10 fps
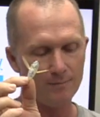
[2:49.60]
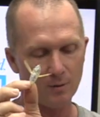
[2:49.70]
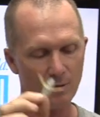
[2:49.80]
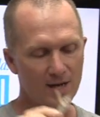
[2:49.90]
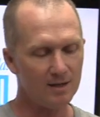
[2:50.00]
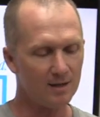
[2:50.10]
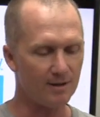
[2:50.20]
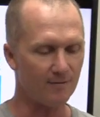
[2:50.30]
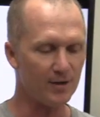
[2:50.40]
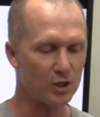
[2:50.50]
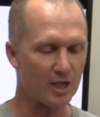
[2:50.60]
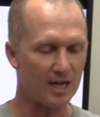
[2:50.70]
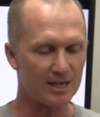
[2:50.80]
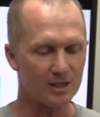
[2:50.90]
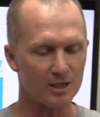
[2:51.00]
But when the fish
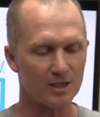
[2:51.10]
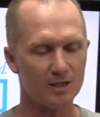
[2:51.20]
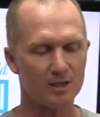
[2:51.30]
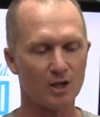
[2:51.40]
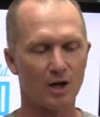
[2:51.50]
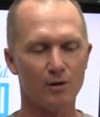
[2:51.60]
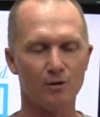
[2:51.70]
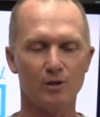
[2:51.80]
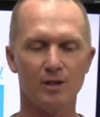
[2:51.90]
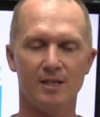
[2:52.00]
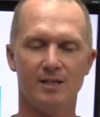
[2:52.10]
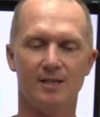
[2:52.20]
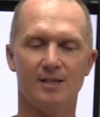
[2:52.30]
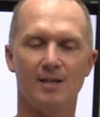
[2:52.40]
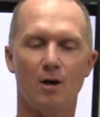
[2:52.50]
get into total
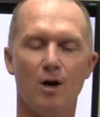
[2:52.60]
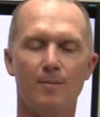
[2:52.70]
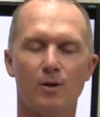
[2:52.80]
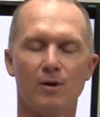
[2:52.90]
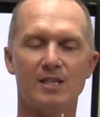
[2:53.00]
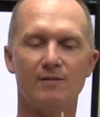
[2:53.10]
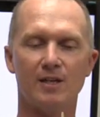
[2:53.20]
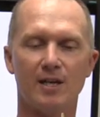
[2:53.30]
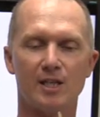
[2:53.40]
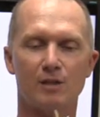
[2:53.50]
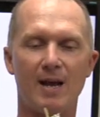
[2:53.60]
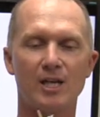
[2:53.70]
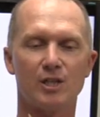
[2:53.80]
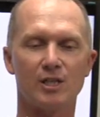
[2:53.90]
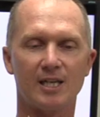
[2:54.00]
I'm aggressive and going to
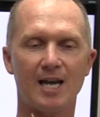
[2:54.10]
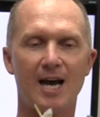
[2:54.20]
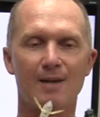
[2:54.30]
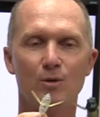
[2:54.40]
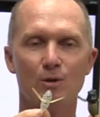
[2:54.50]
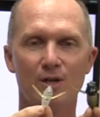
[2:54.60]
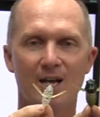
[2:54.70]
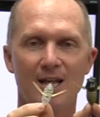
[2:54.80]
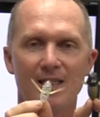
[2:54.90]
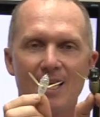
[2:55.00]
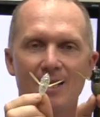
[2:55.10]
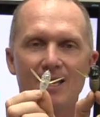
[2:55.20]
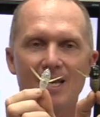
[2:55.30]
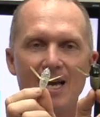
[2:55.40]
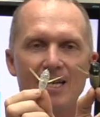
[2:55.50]
smash the cicada mood,
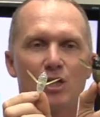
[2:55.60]
then the